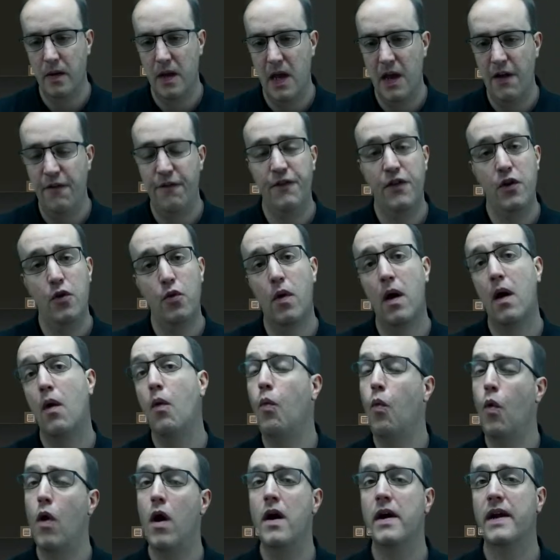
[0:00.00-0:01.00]
If you are
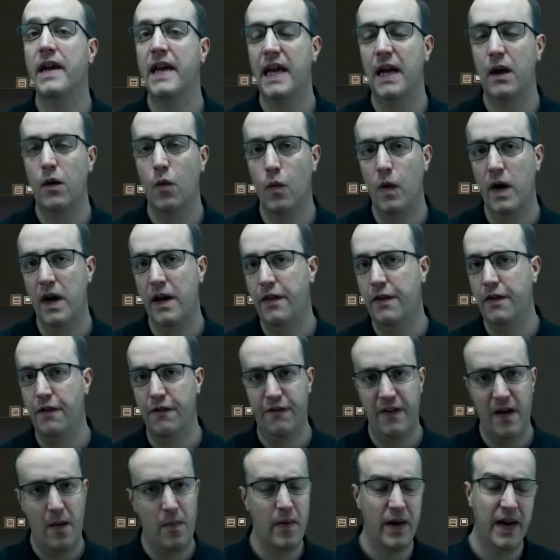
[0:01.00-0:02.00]
working with a
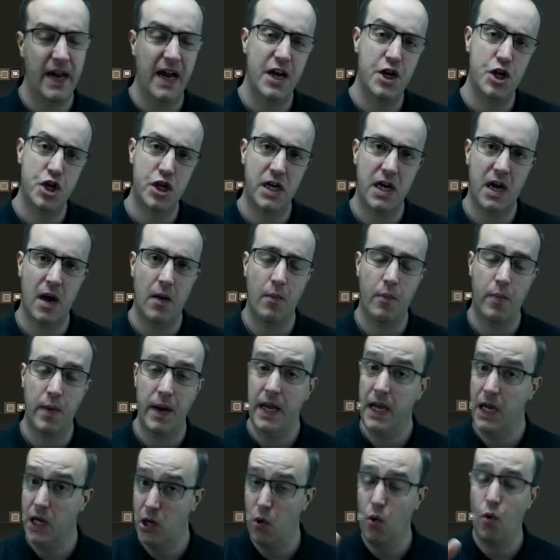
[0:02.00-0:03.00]
fabrication company,